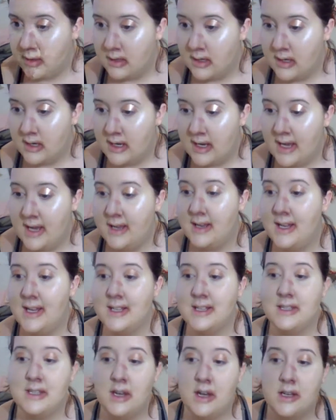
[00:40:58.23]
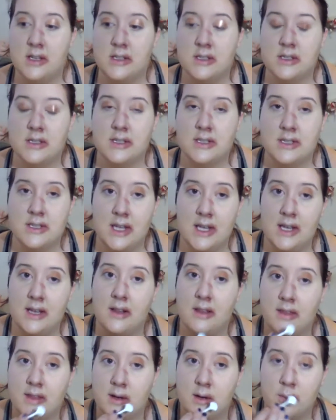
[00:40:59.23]
And it does stain a
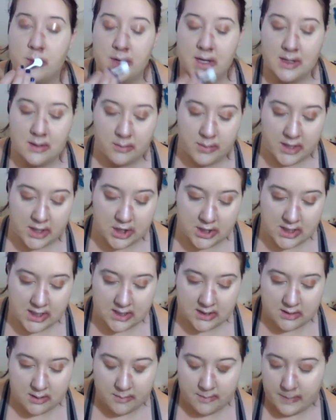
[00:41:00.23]
little bit, bitch does,